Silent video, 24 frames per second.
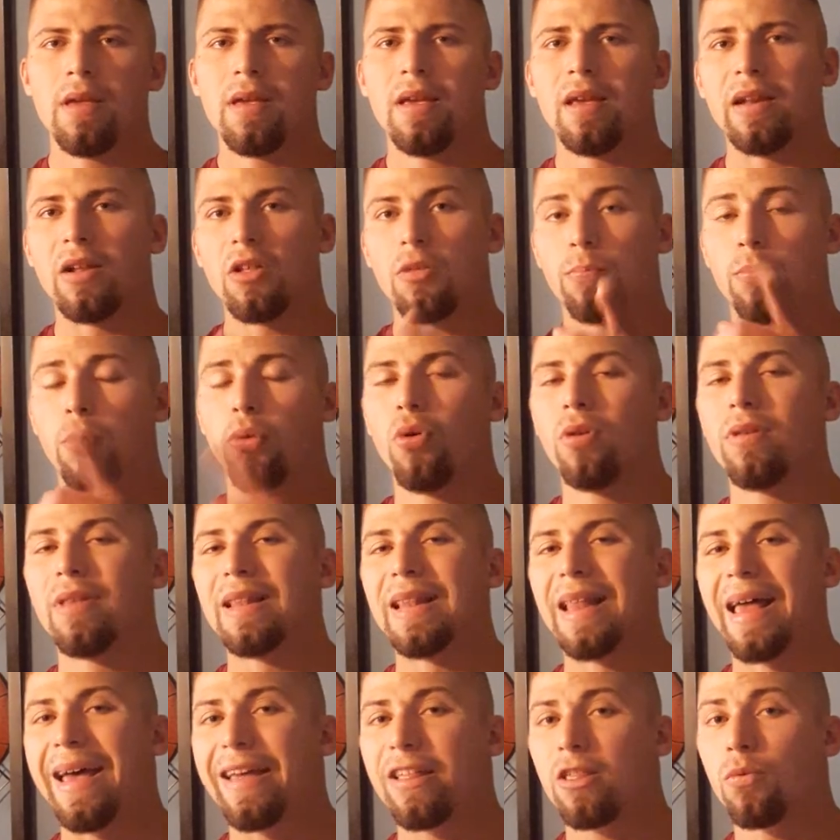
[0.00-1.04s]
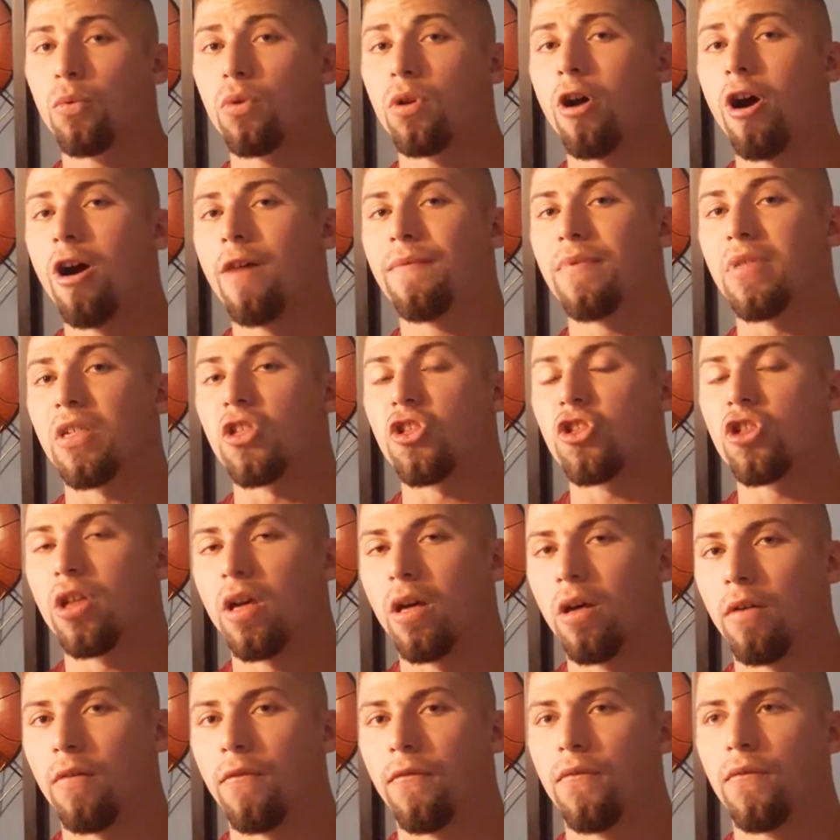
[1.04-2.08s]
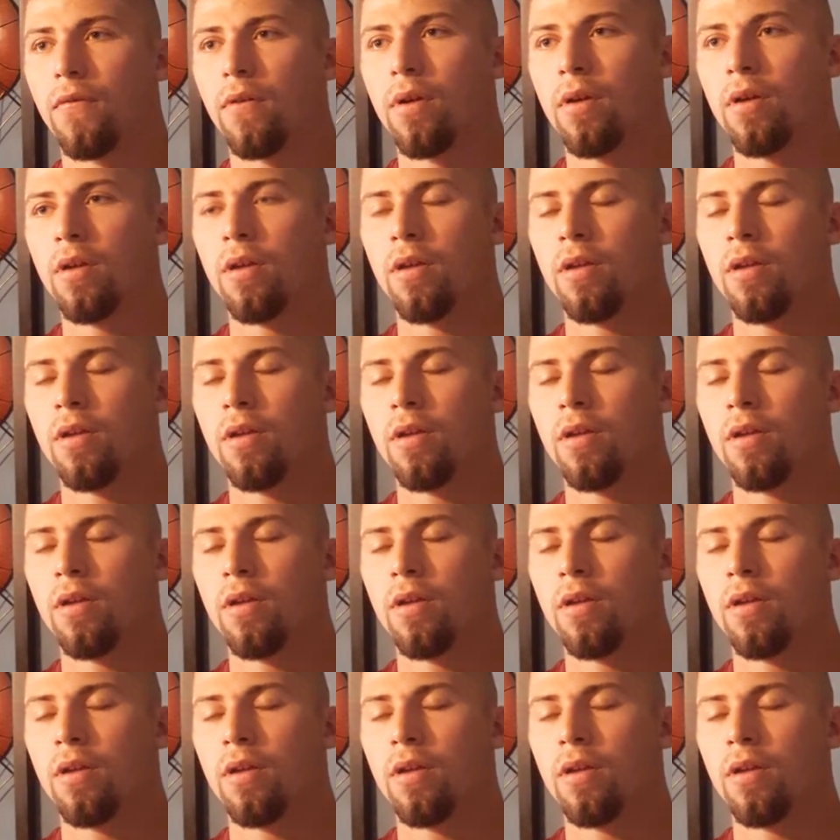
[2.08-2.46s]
And I was pulling the last one off the shelf.